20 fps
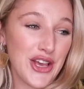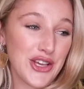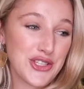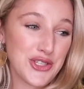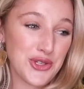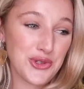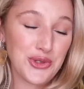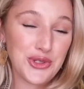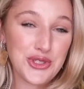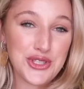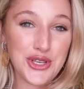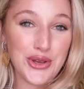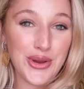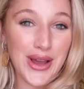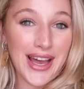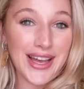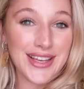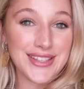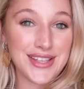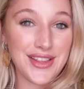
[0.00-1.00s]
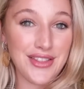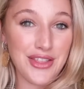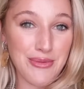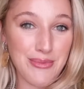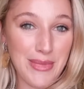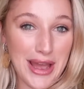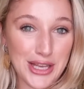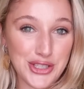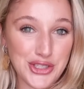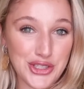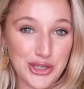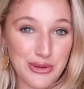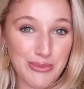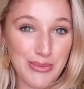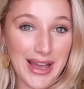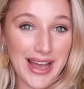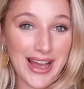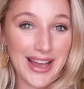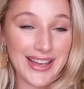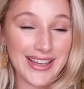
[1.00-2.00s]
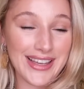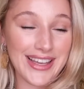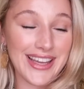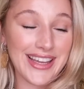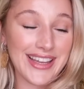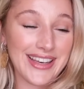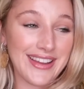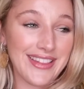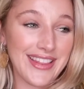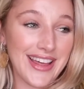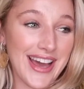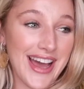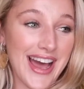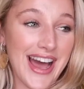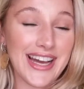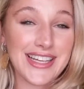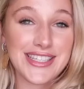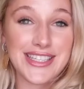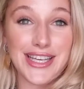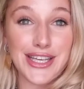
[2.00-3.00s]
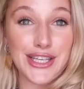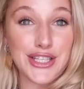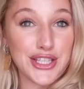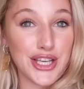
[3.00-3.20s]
She also has the matching bag in their attic,